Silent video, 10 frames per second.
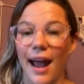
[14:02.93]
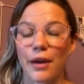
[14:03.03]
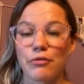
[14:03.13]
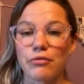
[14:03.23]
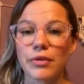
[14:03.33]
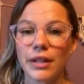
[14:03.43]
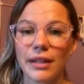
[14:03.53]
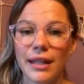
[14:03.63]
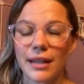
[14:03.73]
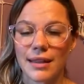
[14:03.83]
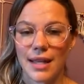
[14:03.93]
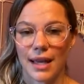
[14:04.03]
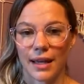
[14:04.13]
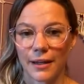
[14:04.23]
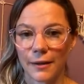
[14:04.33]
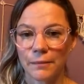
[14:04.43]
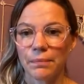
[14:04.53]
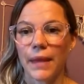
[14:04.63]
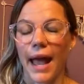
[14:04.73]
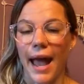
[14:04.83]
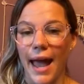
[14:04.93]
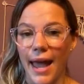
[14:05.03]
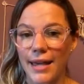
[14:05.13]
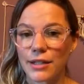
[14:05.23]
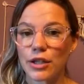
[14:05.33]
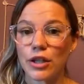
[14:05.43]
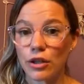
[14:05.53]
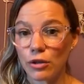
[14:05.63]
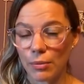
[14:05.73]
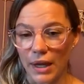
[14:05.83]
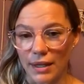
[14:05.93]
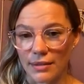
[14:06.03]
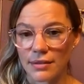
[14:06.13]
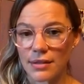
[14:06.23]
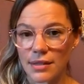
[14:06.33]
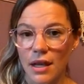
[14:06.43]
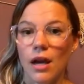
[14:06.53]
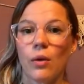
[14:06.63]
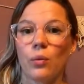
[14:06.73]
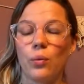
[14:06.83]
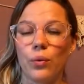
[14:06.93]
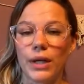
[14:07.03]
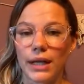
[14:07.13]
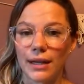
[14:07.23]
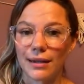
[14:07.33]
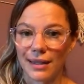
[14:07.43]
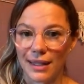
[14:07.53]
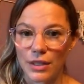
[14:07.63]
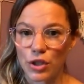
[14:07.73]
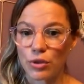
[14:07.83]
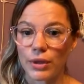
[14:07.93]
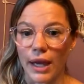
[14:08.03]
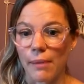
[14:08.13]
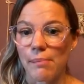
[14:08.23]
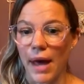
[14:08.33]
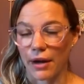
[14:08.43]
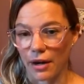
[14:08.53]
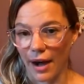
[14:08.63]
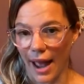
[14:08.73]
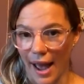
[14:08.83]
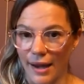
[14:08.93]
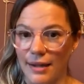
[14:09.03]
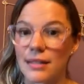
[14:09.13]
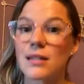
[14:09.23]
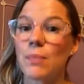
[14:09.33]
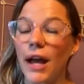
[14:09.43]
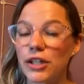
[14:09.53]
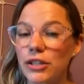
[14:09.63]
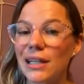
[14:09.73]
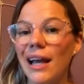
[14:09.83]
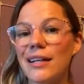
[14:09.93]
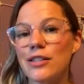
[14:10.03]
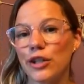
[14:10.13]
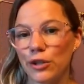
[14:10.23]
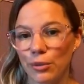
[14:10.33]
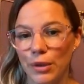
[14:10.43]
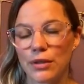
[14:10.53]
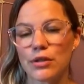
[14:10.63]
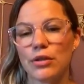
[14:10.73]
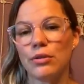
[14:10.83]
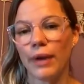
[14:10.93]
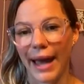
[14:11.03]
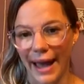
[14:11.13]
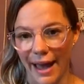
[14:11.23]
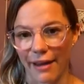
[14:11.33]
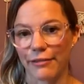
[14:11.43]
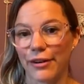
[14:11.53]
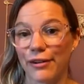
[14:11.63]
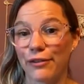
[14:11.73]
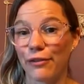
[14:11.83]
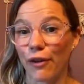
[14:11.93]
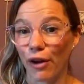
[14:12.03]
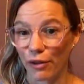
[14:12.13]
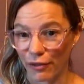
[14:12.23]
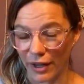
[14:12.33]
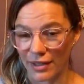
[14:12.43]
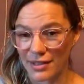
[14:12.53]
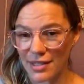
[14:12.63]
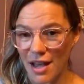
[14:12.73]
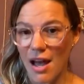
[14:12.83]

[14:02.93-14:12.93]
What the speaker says: I really think as humans we need to get better at, especially as humans who have vulvas,